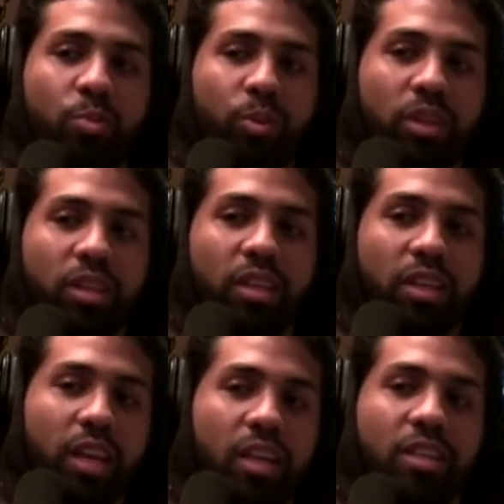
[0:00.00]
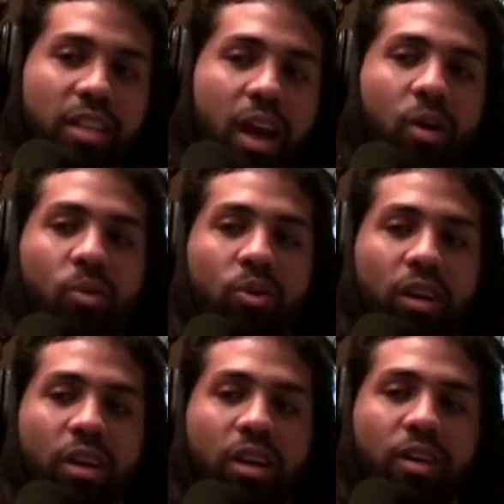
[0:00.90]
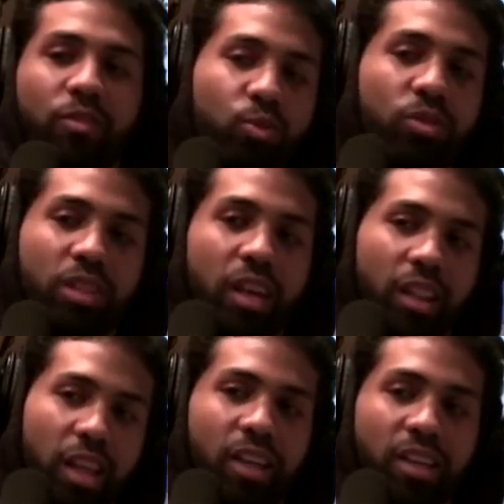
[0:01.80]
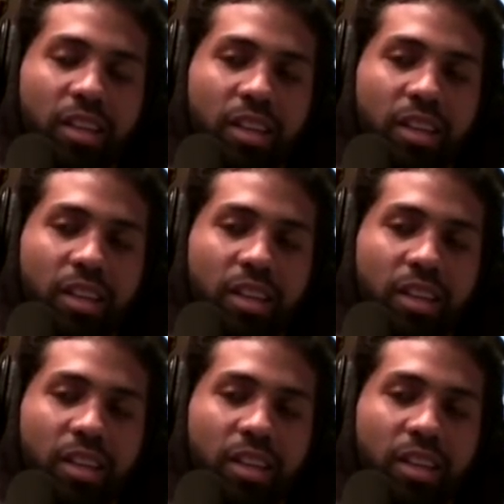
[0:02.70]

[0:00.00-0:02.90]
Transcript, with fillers: pulling your kids out of U C L A.